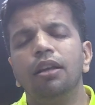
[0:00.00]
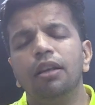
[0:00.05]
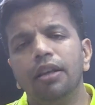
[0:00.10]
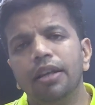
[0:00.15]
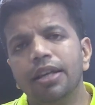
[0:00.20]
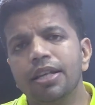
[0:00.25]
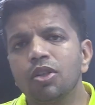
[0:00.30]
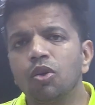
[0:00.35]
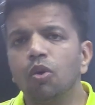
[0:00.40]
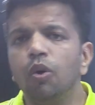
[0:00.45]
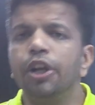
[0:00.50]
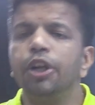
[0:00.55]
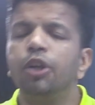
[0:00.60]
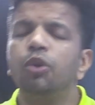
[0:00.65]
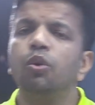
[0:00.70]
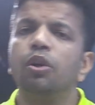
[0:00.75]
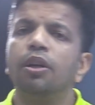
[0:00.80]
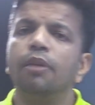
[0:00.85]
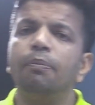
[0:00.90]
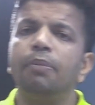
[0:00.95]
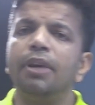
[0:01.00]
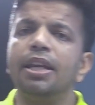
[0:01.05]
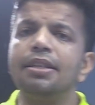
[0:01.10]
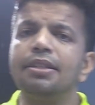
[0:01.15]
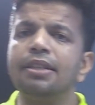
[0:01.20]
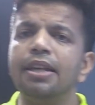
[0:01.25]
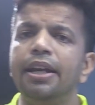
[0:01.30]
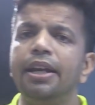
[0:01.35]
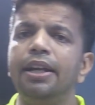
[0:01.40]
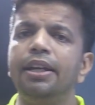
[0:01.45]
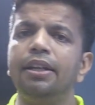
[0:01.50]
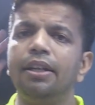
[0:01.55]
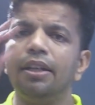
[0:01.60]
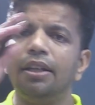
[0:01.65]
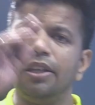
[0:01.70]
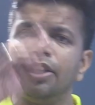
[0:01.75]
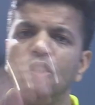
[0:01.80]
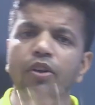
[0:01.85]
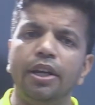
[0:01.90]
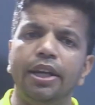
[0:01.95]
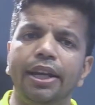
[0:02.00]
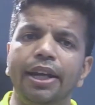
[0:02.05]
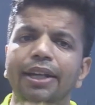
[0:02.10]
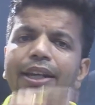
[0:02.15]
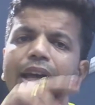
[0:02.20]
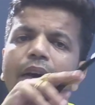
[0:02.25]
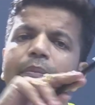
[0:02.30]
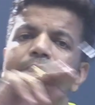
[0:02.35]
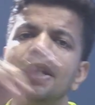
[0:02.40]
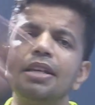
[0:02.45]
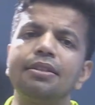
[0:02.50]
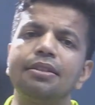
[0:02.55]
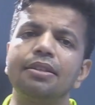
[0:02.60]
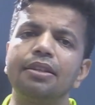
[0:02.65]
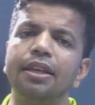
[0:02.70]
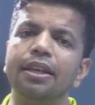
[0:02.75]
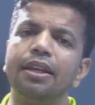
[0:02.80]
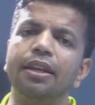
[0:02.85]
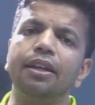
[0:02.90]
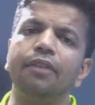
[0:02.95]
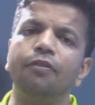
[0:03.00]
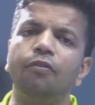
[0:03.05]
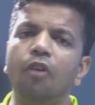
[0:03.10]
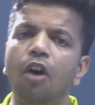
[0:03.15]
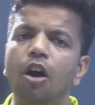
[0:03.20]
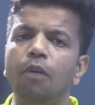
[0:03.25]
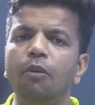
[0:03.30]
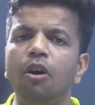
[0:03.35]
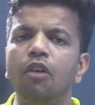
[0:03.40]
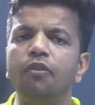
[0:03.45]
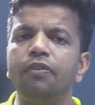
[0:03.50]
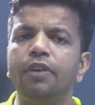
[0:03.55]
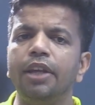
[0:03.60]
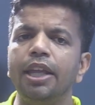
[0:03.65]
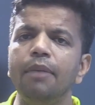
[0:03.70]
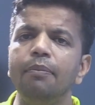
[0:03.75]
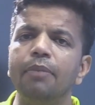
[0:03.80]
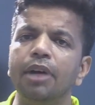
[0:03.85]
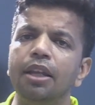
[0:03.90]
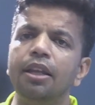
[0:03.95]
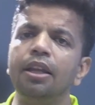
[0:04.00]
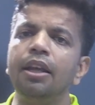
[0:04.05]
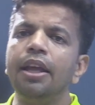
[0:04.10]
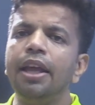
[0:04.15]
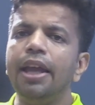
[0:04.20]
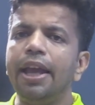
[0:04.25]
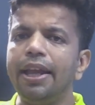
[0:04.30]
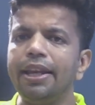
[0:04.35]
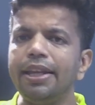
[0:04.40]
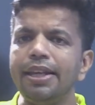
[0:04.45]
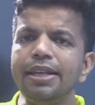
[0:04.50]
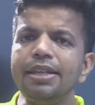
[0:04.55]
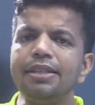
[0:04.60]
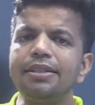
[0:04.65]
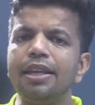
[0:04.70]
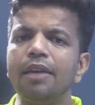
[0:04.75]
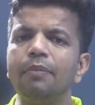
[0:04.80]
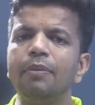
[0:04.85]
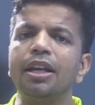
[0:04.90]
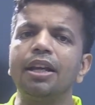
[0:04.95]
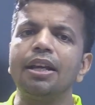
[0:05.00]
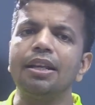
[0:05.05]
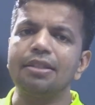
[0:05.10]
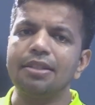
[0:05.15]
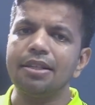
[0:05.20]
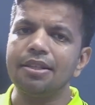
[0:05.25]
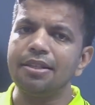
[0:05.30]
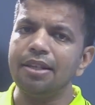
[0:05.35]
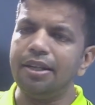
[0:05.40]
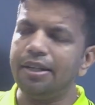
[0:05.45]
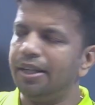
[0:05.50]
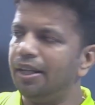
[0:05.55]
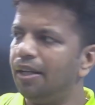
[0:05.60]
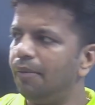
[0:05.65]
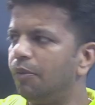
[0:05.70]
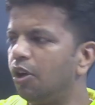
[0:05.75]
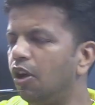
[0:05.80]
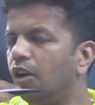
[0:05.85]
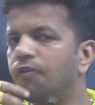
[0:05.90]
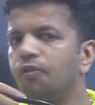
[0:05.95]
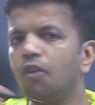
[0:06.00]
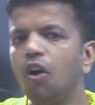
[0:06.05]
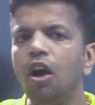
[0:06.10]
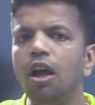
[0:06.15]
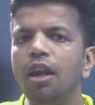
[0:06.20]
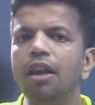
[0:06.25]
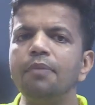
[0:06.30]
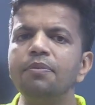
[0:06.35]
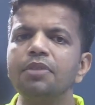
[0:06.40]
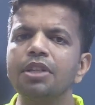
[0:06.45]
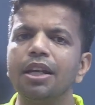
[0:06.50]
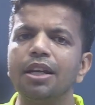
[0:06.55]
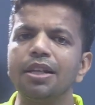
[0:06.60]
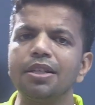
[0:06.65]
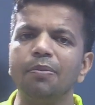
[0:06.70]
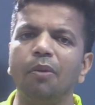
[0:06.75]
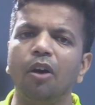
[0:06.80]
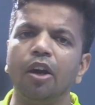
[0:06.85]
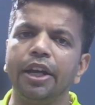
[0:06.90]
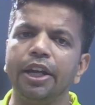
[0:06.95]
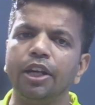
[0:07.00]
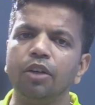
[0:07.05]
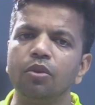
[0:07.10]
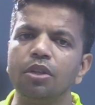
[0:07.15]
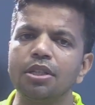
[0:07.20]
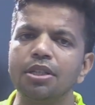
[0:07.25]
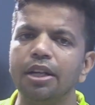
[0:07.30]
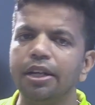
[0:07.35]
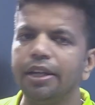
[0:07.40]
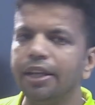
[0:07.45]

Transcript: is going to represent your database in the form of table, and each table consists certain number of columns corresponding to the certain